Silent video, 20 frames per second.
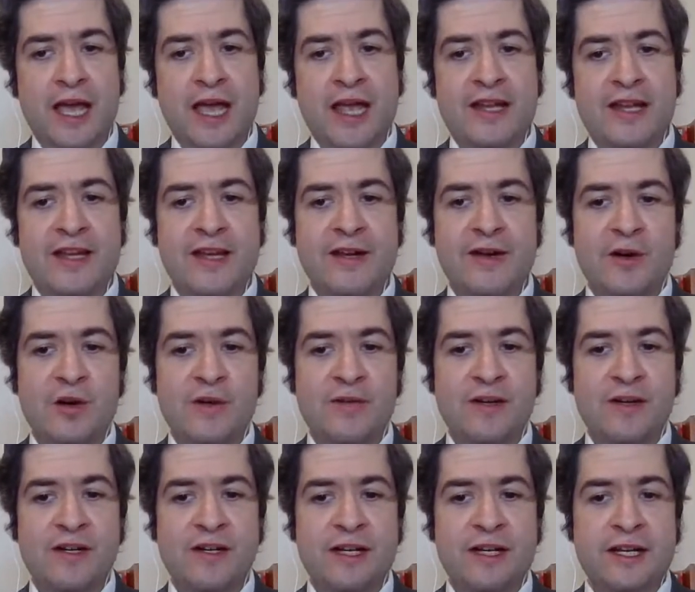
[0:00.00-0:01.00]
And then
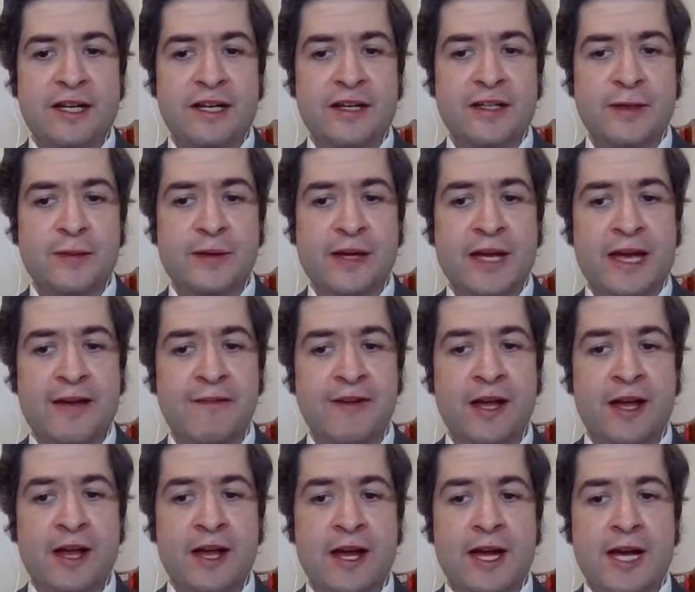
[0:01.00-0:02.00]
over in Italy, we have
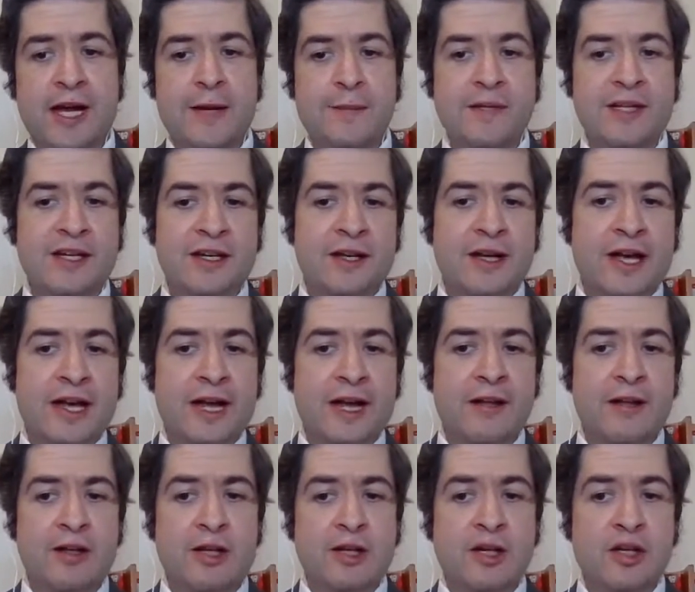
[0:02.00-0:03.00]
Hamda
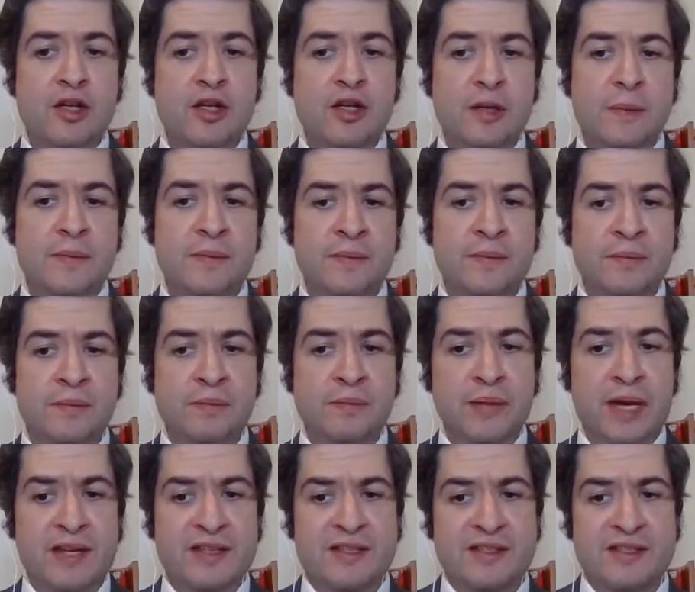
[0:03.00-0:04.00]
Al
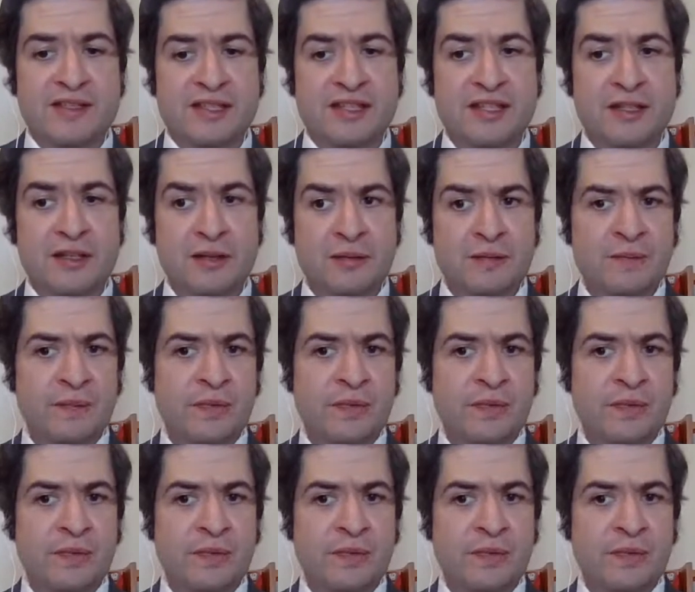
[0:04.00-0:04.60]
Qubaisi,